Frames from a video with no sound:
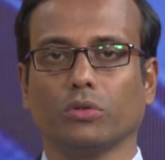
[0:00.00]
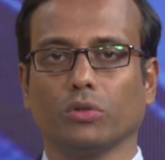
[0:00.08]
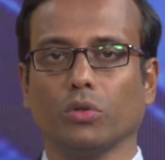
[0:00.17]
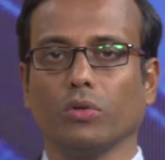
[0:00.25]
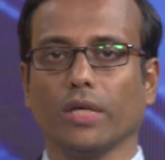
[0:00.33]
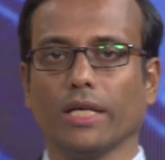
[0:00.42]

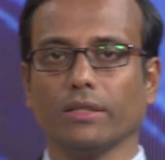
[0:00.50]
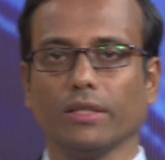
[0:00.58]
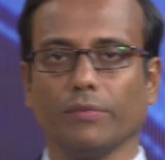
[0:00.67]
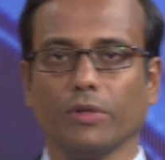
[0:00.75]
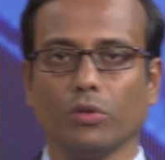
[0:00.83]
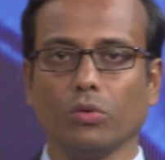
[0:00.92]
So let's
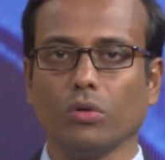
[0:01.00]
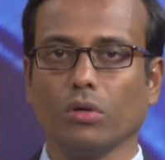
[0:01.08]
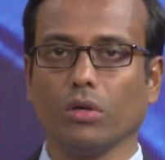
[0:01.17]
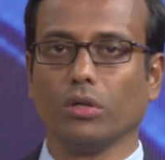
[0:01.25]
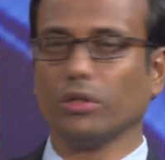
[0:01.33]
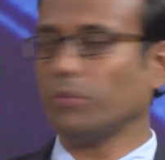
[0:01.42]
have a look
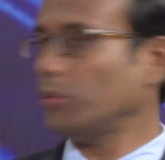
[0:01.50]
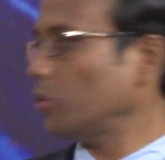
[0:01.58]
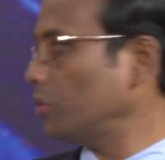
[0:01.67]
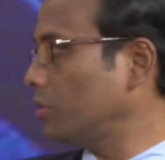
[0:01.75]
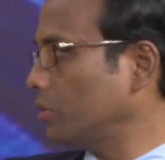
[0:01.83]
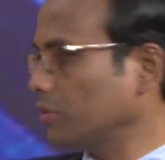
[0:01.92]
on the
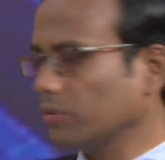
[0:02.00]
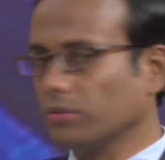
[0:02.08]
board.